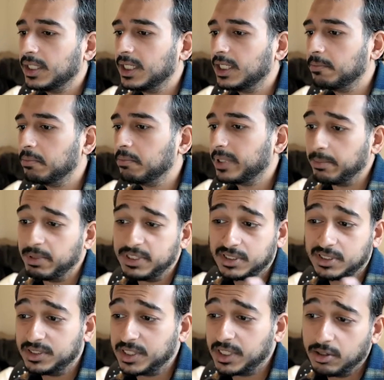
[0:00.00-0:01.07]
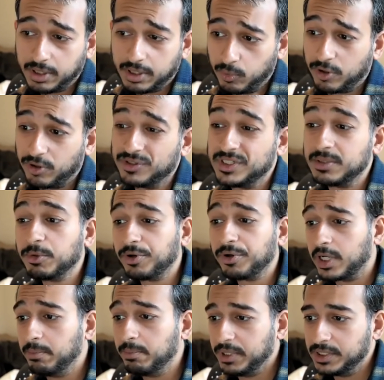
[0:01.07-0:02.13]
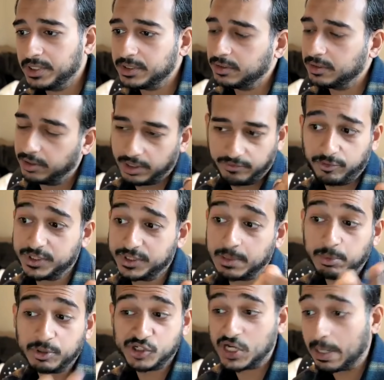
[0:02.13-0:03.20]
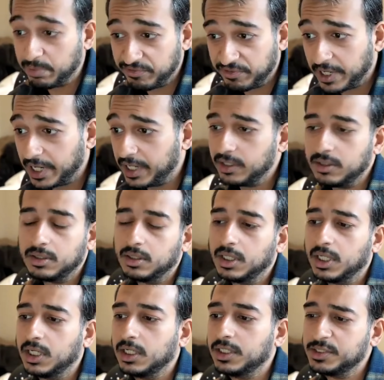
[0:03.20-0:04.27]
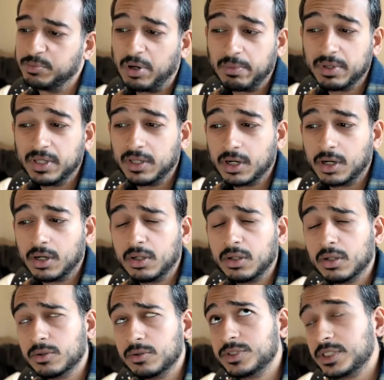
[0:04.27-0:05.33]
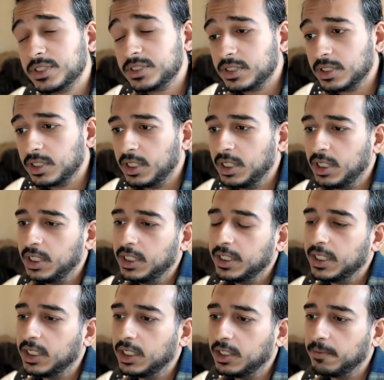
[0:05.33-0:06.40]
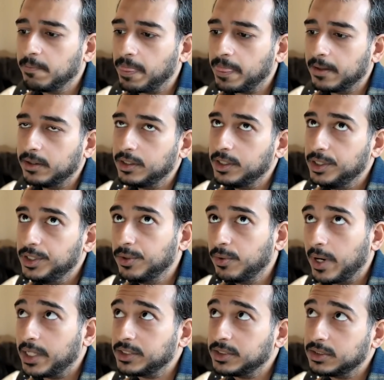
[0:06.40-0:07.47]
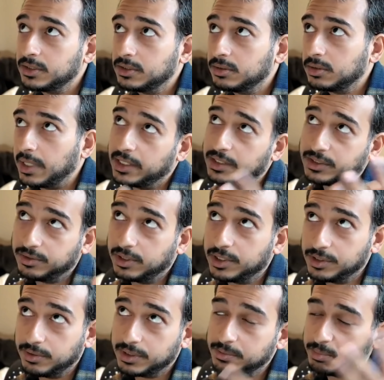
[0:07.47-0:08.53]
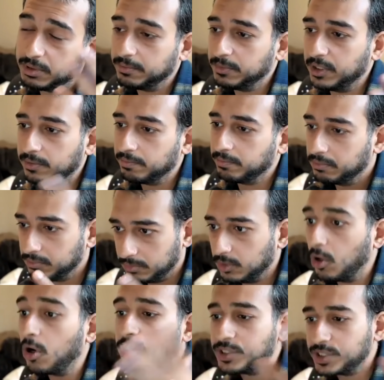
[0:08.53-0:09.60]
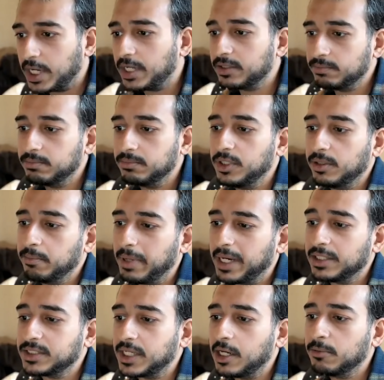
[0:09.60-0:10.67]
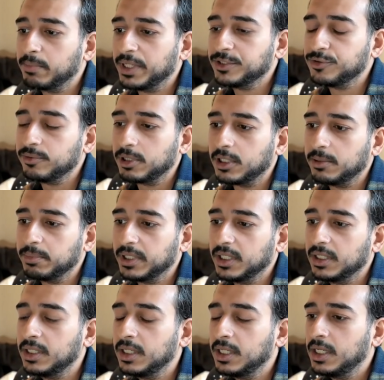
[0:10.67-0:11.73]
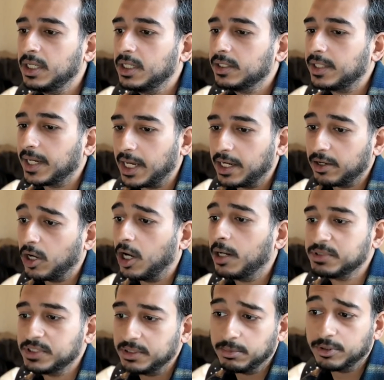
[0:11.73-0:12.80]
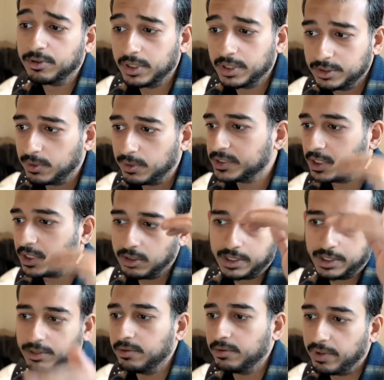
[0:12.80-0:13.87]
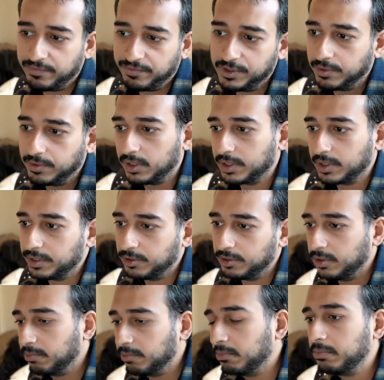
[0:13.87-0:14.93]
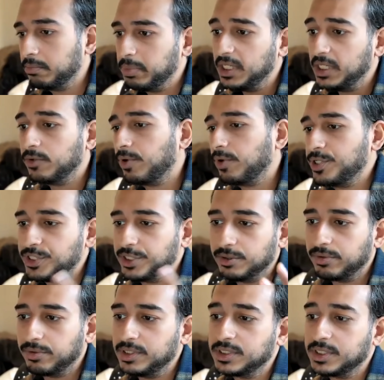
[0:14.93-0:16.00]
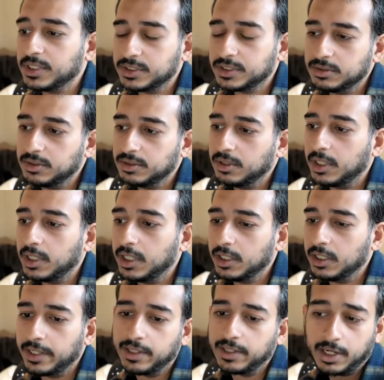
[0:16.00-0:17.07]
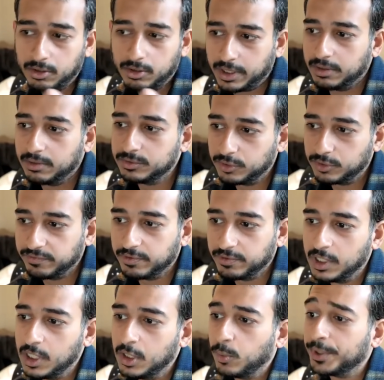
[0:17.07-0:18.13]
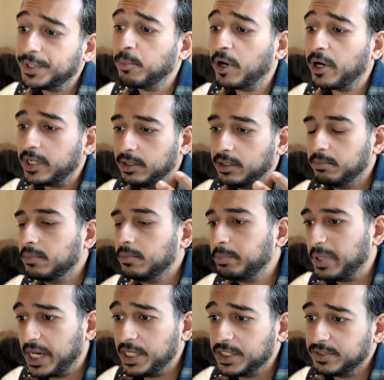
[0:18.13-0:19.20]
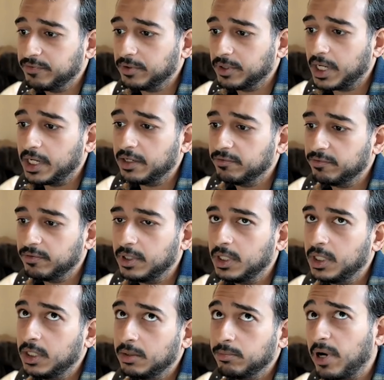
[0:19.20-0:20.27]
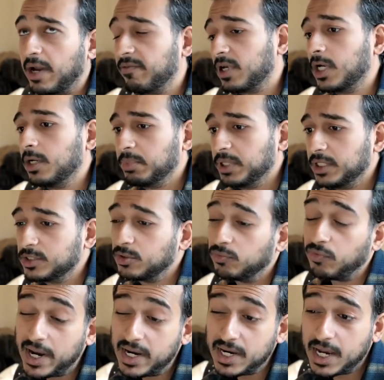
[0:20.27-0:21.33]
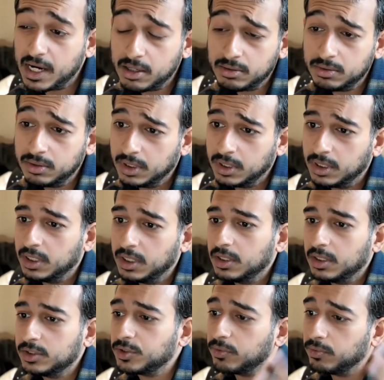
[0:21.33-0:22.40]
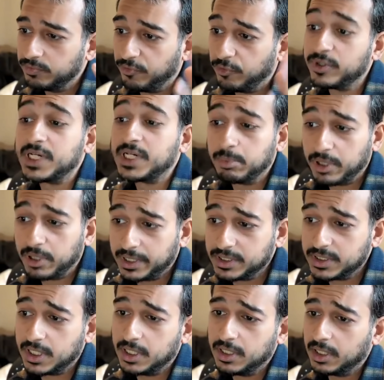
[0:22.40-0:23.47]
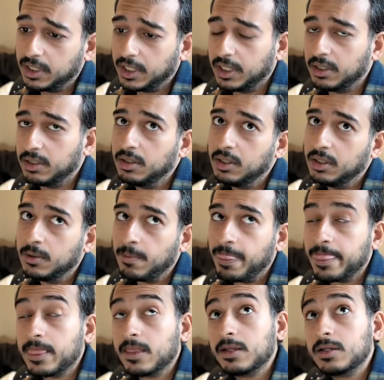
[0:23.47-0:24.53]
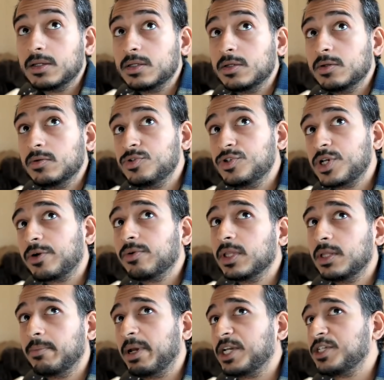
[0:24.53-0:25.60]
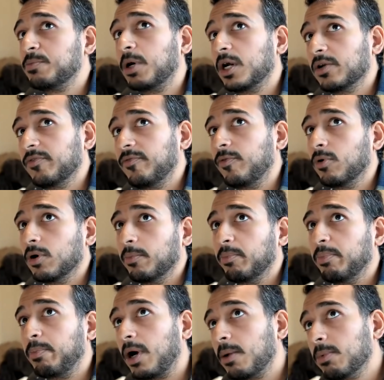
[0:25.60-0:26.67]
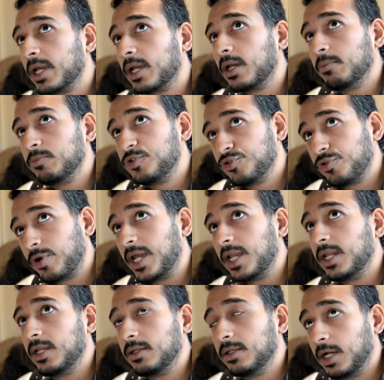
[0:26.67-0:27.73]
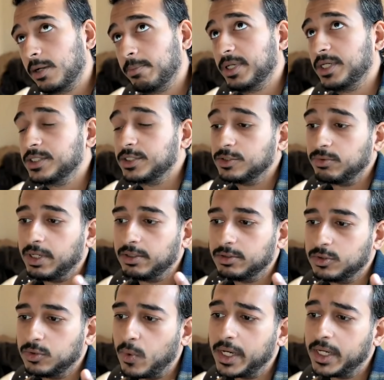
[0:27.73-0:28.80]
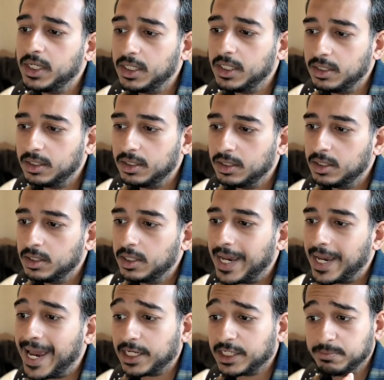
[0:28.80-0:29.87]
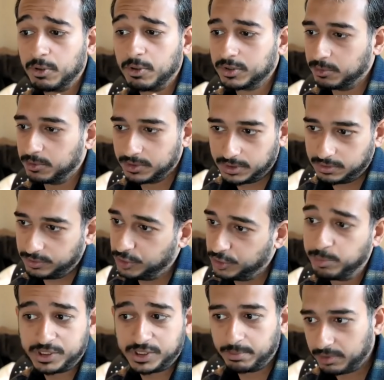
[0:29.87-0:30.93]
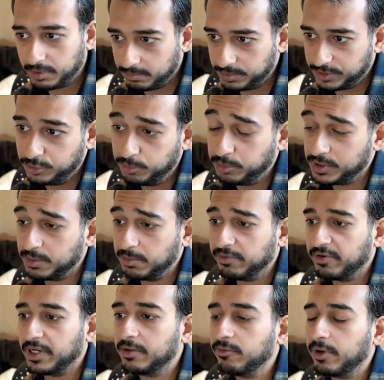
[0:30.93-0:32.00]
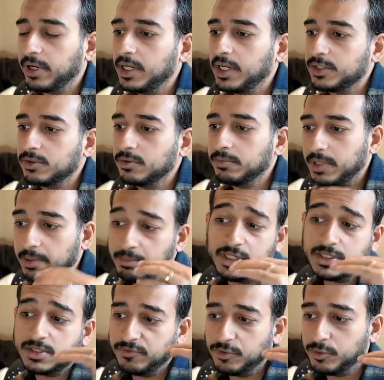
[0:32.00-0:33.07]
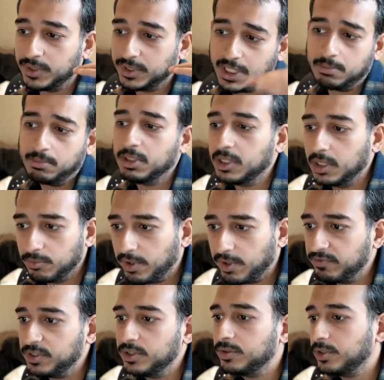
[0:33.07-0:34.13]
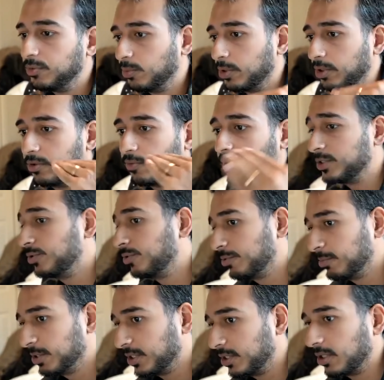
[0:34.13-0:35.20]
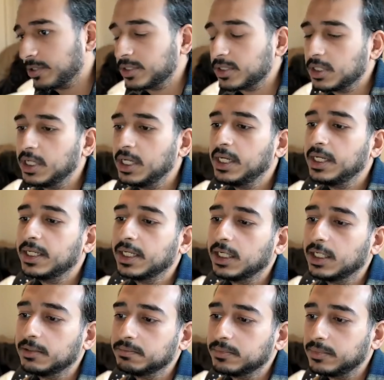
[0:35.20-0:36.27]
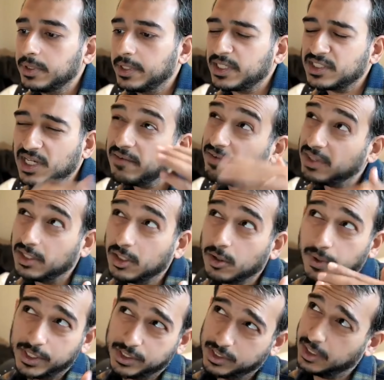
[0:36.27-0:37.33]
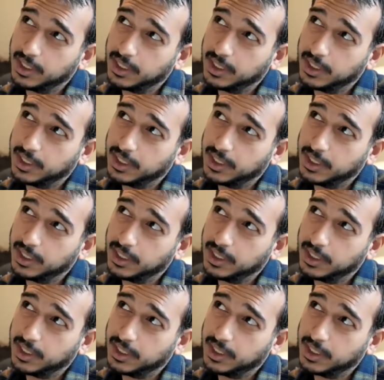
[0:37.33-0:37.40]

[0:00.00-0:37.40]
Um, but I basically say, okay, what are similar companies? Like for example, Shopify uh, is probably the closest um, U.S. I guess they're not U.S., but you know, large kind of you know mega scale mainstream company that kind of comps similarly to us. I look at their revenue, I look at their PE ratio, these things uh, and then I look at sort of what the market pays for kind of private companies. So right now, so for example, I can say that like generally the benchmark for public traded companies is around 20 x multiples super simple super simplified right and so that means if you're doing 10 million in revenue you're worth around 200 million dollars um, that's kind of at the low end